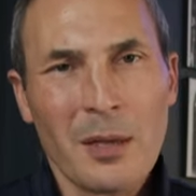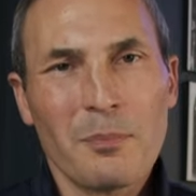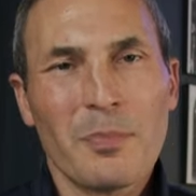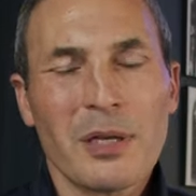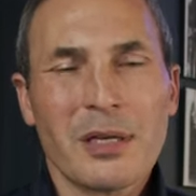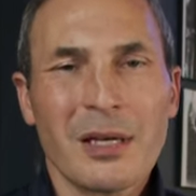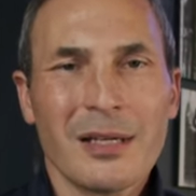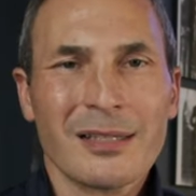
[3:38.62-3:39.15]

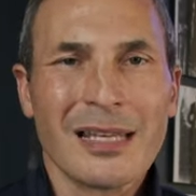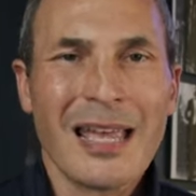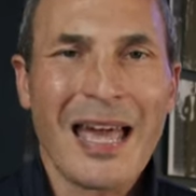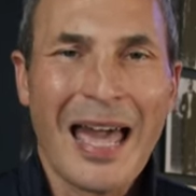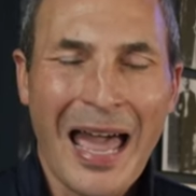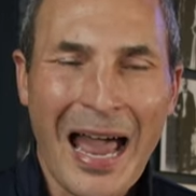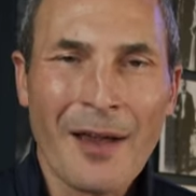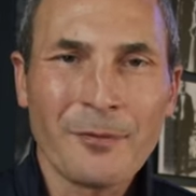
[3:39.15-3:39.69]
Because
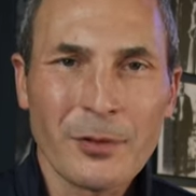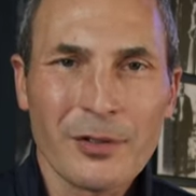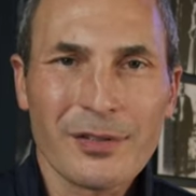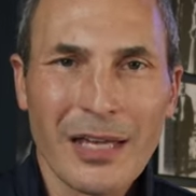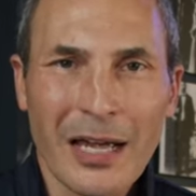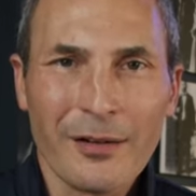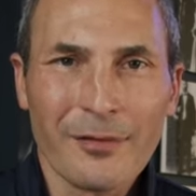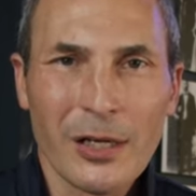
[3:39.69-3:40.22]
after
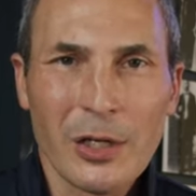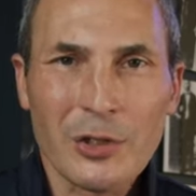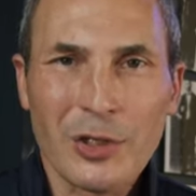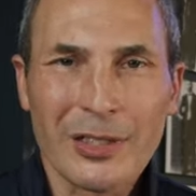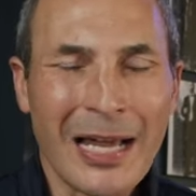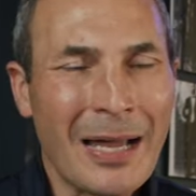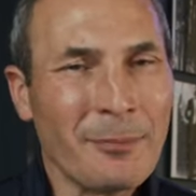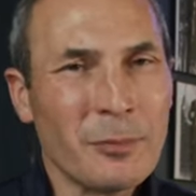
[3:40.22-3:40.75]

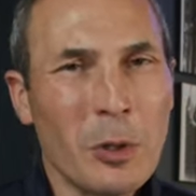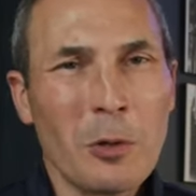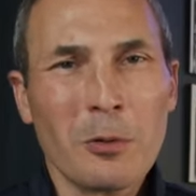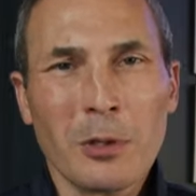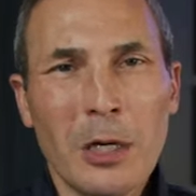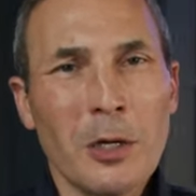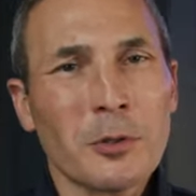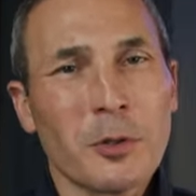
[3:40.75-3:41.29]
salvation, I'm no
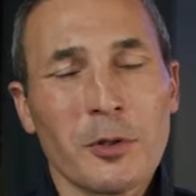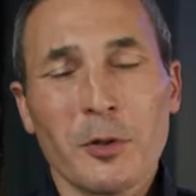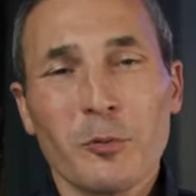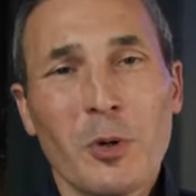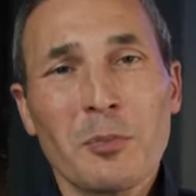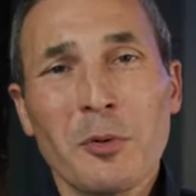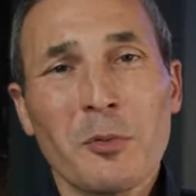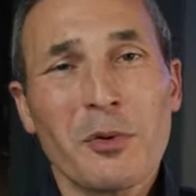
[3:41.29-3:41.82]
longer the
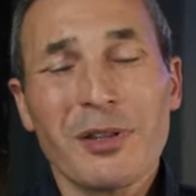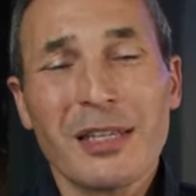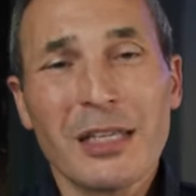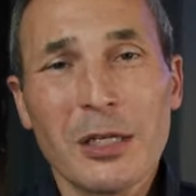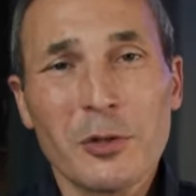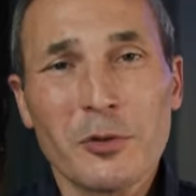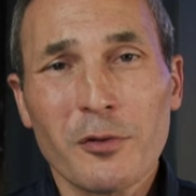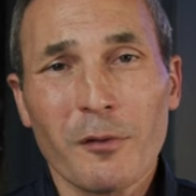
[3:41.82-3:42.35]
woman with the
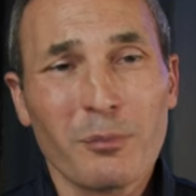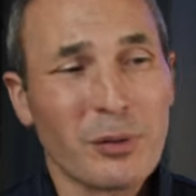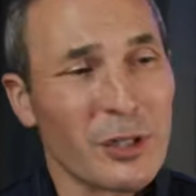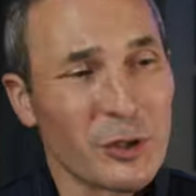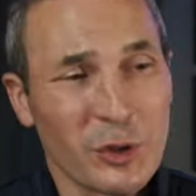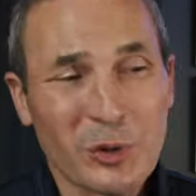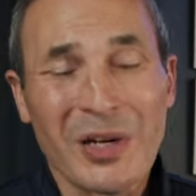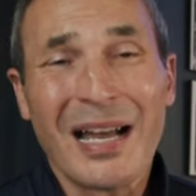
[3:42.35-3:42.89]
issue of
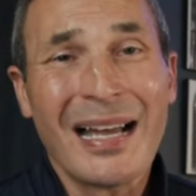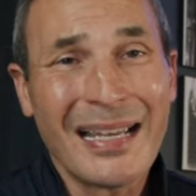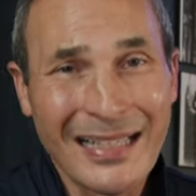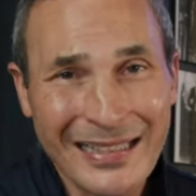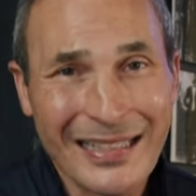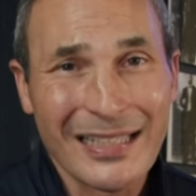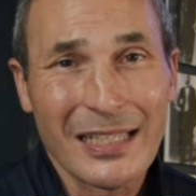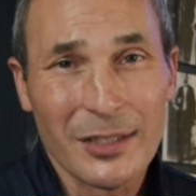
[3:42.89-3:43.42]
blood
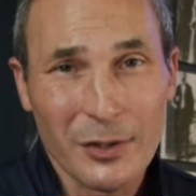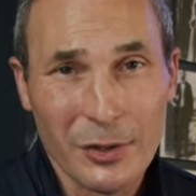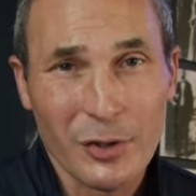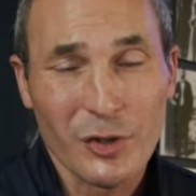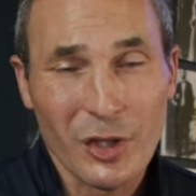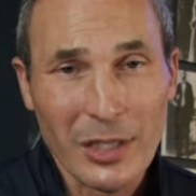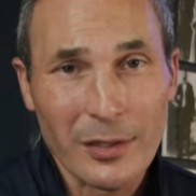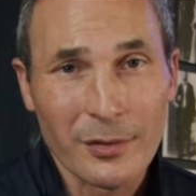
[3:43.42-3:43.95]
trying to get to
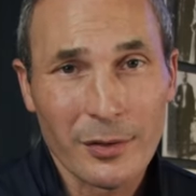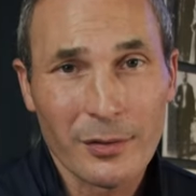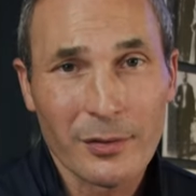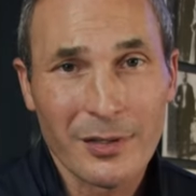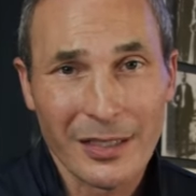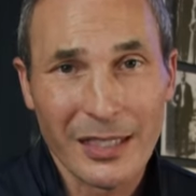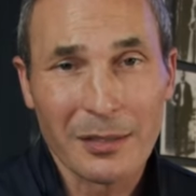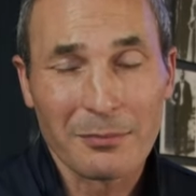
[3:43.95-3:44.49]
Jesus
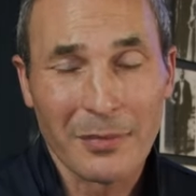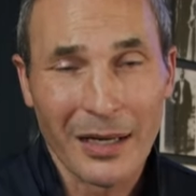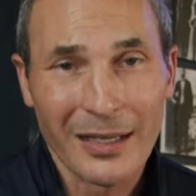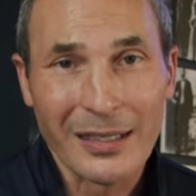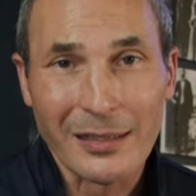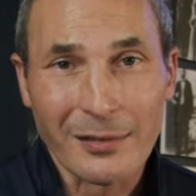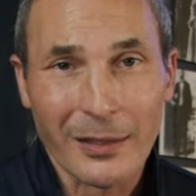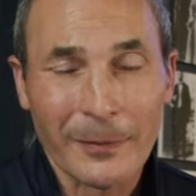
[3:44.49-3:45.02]
to get my
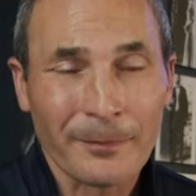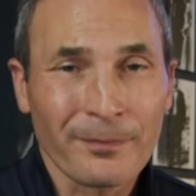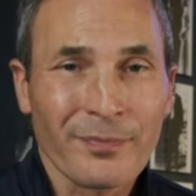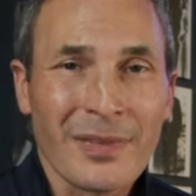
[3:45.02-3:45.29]
healing.